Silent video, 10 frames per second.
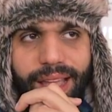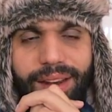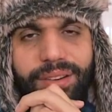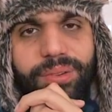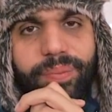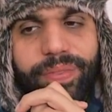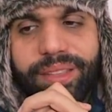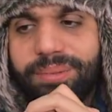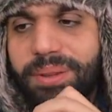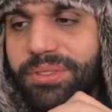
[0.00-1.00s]
I don't know,
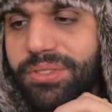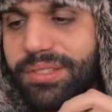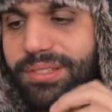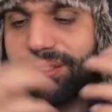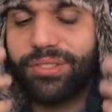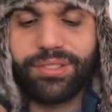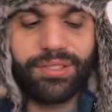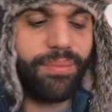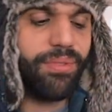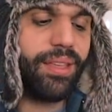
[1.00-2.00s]
that's maybe just
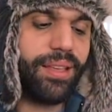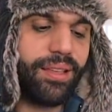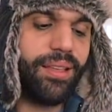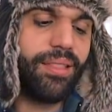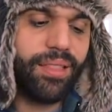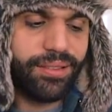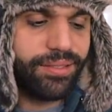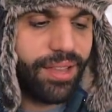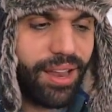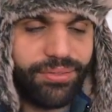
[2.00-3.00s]
something that
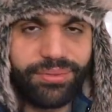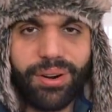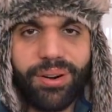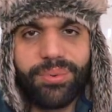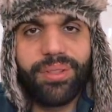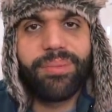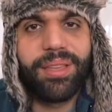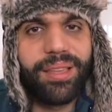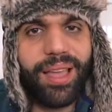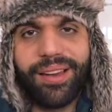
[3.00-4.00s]
is kind of wrong with
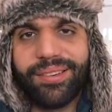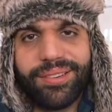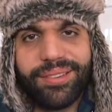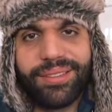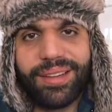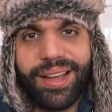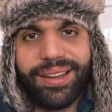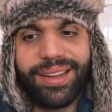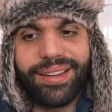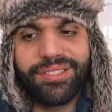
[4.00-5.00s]
me. I don't know,
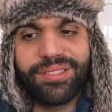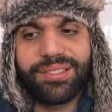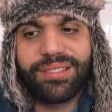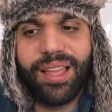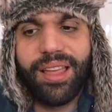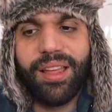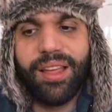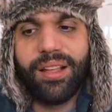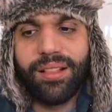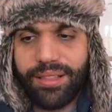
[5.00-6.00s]
I just
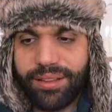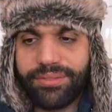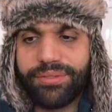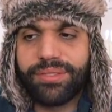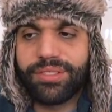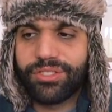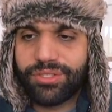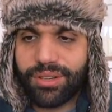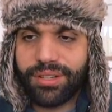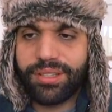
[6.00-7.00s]
love
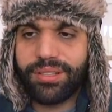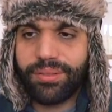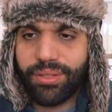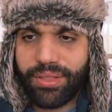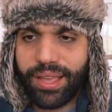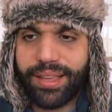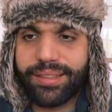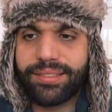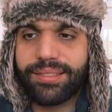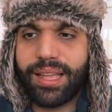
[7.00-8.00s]
starting new
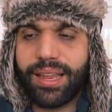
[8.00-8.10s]
things